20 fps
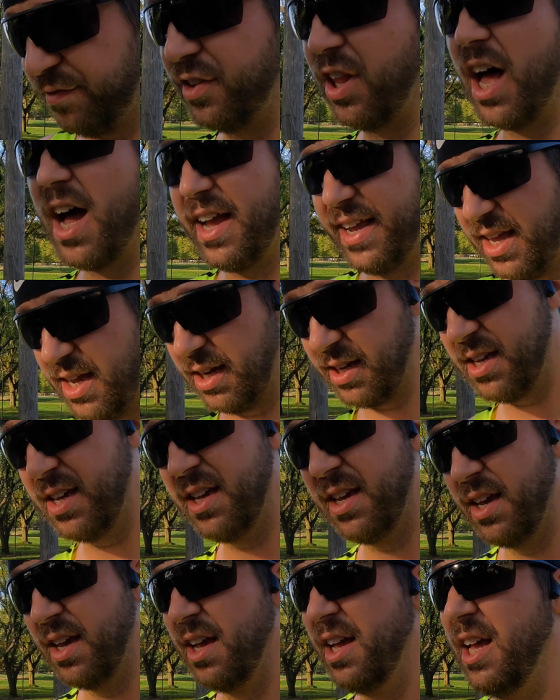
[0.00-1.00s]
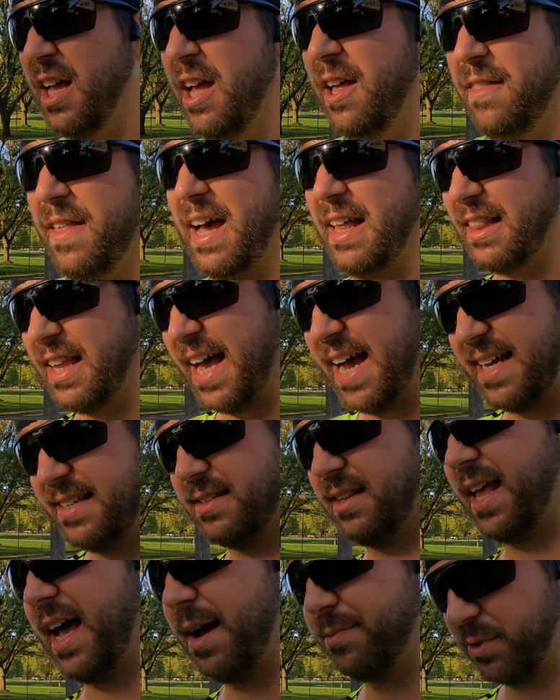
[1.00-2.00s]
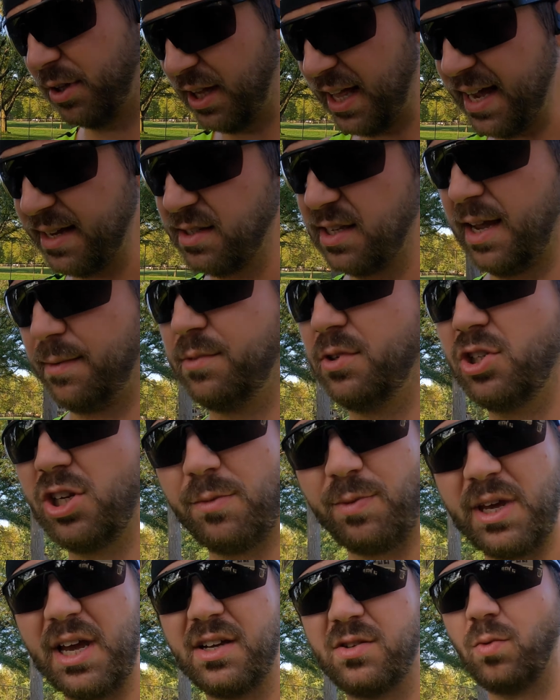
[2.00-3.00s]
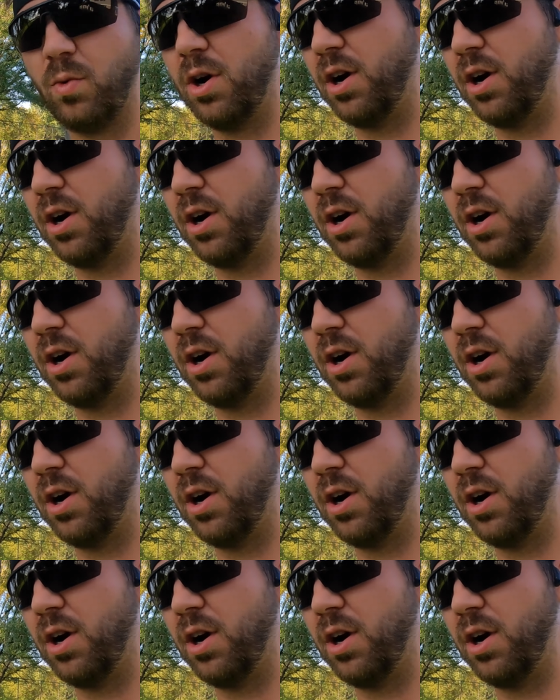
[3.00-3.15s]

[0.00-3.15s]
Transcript: flying that last lap. The last lap the GPS